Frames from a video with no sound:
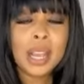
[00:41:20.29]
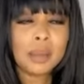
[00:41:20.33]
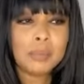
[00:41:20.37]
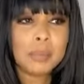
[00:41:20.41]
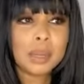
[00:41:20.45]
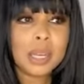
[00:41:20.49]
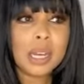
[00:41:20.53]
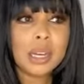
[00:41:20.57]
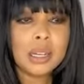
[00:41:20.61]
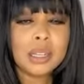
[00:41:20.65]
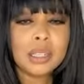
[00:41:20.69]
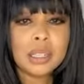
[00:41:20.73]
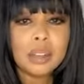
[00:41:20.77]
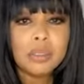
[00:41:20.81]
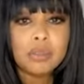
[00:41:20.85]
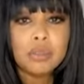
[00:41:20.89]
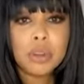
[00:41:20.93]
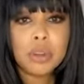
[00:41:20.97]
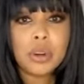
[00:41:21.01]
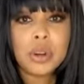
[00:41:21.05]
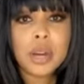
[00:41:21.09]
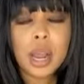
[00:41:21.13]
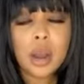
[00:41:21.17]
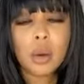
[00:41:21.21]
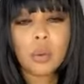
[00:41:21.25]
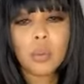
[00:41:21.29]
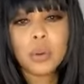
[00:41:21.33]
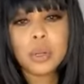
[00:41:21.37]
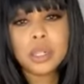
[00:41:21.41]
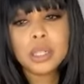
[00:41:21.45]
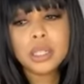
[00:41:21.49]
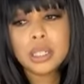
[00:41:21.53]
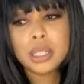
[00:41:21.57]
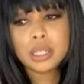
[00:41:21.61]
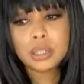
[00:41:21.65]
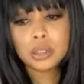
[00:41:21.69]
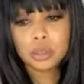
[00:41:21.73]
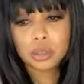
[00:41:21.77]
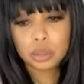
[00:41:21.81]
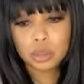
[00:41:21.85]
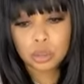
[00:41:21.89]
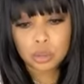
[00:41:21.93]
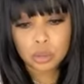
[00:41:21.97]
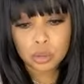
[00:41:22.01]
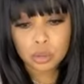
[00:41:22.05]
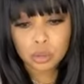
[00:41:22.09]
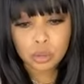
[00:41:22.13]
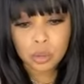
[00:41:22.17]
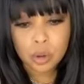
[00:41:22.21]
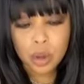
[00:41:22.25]
Because if you're not willing
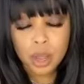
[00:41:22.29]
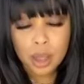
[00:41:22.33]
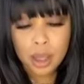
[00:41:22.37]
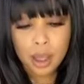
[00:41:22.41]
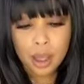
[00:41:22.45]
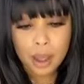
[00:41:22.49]
to